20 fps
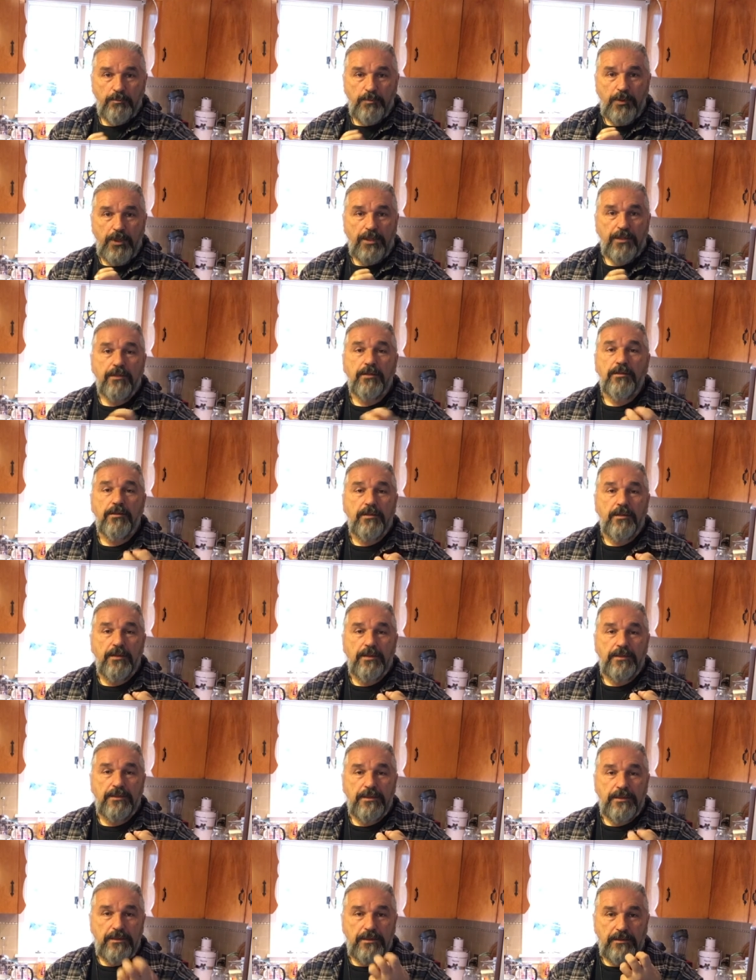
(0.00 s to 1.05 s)
Pick
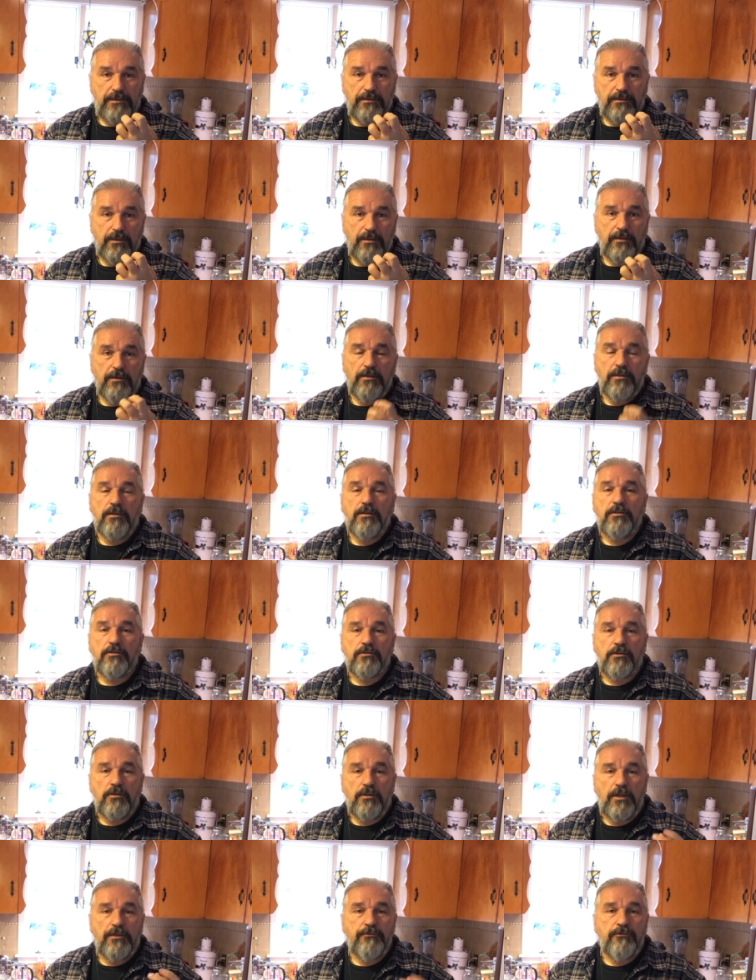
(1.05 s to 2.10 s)
and eat because the
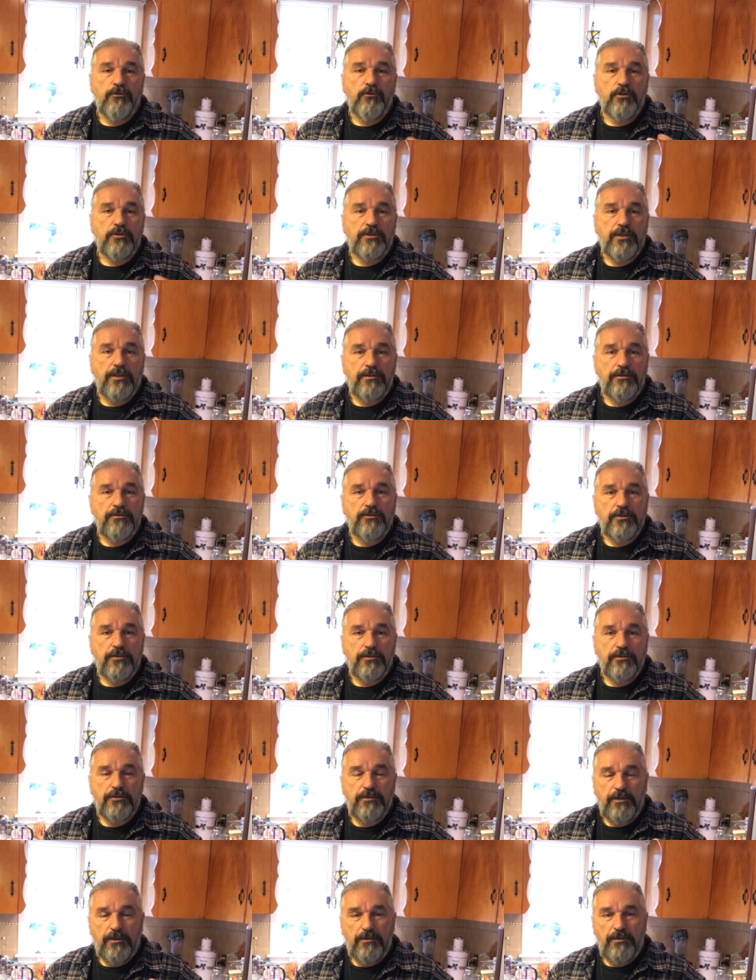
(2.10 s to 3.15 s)
life force energy is
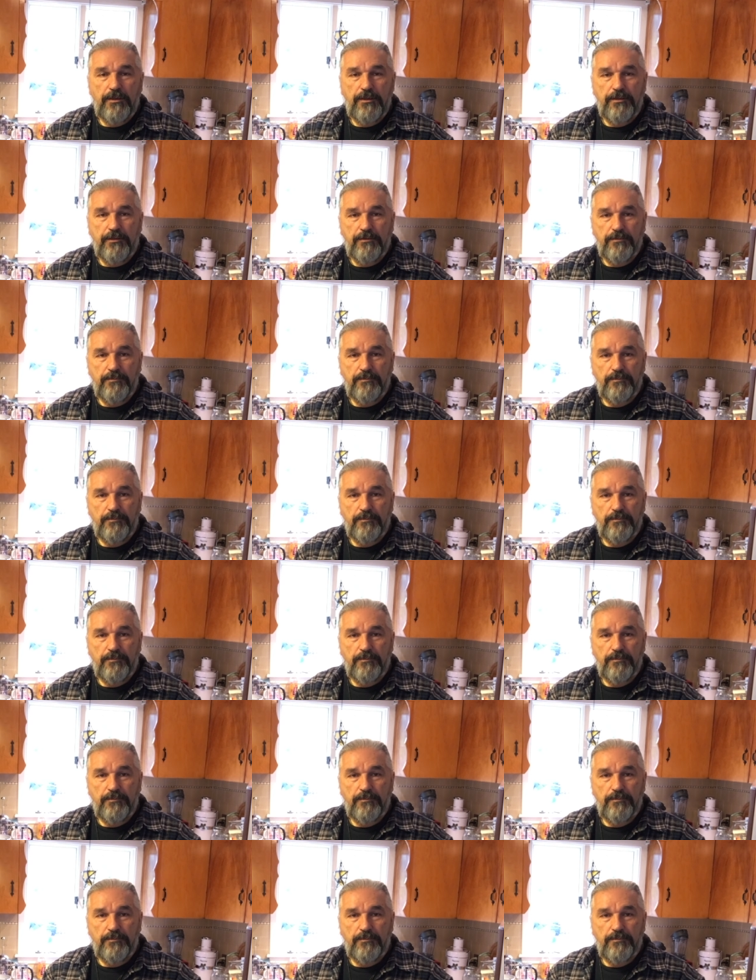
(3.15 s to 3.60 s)
still in it.